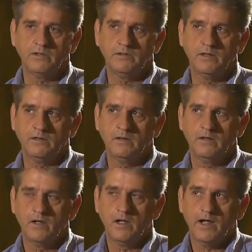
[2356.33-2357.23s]
And
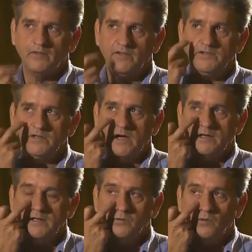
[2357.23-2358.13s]
then you
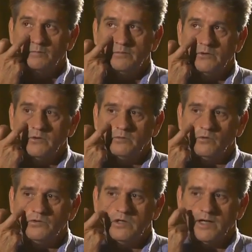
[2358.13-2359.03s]
got into a period
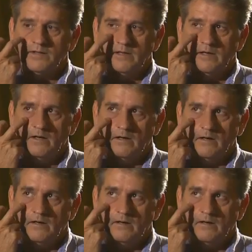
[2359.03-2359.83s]
where you had a